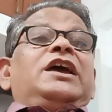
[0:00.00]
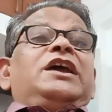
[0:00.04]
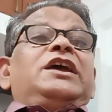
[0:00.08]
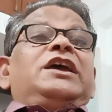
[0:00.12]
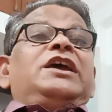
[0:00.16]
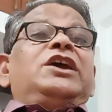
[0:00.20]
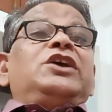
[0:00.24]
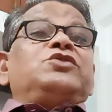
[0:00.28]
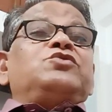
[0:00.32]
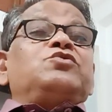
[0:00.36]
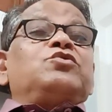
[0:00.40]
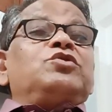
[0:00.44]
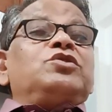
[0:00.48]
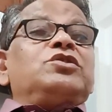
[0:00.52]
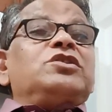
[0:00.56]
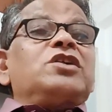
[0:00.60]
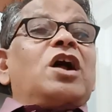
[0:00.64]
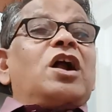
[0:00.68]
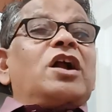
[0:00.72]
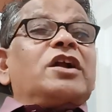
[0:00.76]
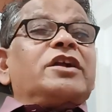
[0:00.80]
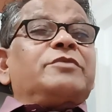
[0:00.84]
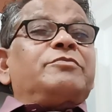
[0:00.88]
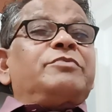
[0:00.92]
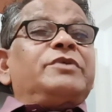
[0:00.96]
He should
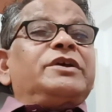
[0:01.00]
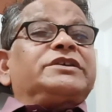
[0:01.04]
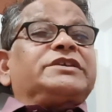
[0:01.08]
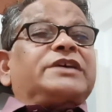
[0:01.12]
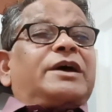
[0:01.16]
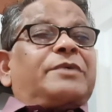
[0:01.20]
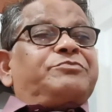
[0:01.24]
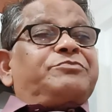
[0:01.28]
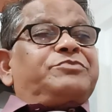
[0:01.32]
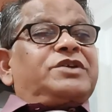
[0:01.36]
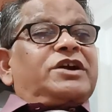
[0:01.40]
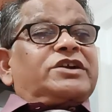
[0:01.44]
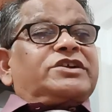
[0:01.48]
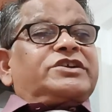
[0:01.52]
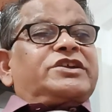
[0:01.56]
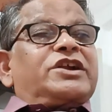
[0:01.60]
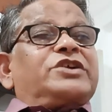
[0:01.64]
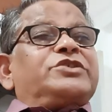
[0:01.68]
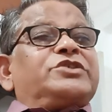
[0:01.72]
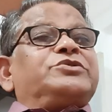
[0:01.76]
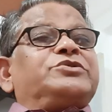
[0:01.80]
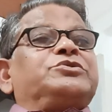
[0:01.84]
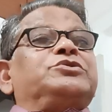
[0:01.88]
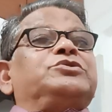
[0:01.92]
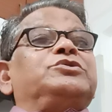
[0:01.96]
not be
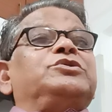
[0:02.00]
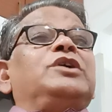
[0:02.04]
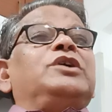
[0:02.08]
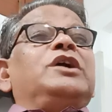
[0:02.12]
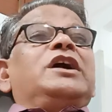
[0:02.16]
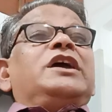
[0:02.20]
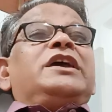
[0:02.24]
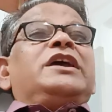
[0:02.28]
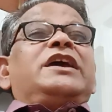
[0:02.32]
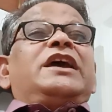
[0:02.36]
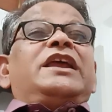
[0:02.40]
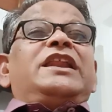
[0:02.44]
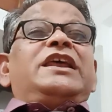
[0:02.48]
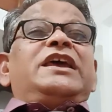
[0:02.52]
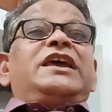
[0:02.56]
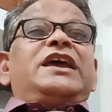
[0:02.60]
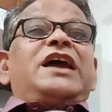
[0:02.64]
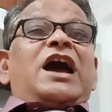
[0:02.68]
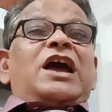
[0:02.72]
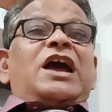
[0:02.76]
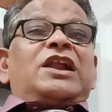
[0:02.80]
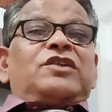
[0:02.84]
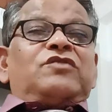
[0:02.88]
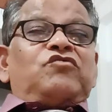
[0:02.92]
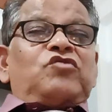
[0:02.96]
subjected to any
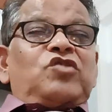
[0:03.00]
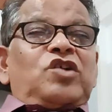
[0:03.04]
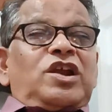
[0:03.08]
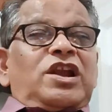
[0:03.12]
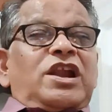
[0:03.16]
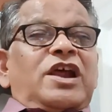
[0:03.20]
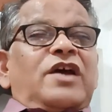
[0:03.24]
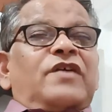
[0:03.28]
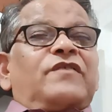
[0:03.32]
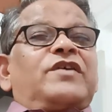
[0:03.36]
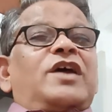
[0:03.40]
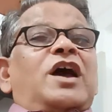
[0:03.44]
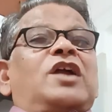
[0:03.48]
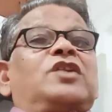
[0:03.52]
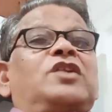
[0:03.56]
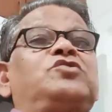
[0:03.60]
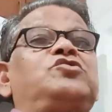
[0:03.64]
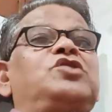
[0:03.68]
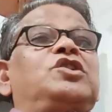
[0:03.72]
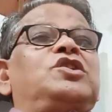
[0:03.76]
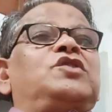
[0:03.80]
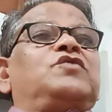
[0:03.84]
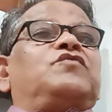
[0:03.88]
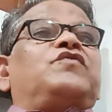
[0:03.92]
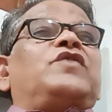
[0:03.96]

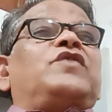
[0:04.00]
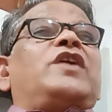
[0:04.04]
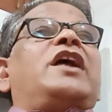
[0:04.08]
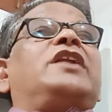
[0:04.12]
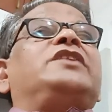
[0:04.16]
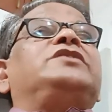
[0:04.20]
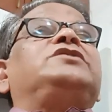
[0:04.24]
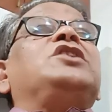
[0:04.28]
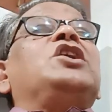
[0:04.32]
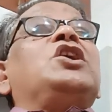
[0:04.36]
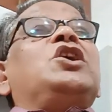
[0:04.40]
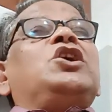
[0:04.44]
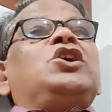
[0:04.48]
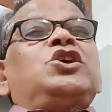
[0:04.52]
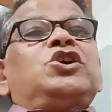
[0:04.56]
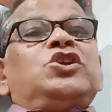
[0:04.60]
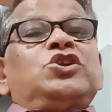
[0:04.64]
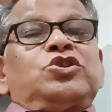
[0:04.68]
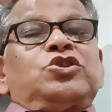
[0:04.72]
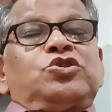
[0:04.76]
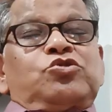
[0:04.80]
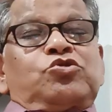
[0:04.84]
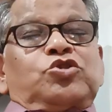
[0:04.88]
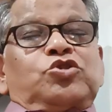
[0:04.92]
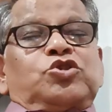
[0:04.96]
undue influence,
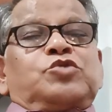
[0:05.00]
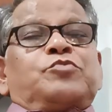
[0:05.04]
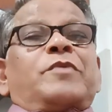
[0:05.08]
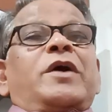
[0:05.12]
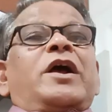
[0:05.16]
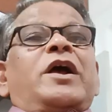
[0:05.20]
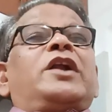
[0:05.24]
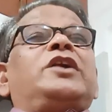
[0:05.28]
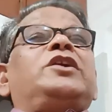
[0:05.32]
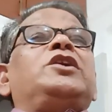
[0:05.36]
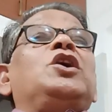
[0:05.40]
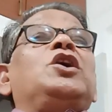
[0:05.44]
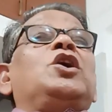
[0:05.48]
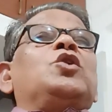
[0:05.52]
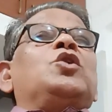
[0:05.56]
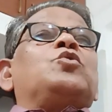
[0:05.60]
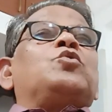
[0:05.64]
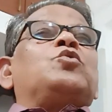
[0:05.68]
inducement,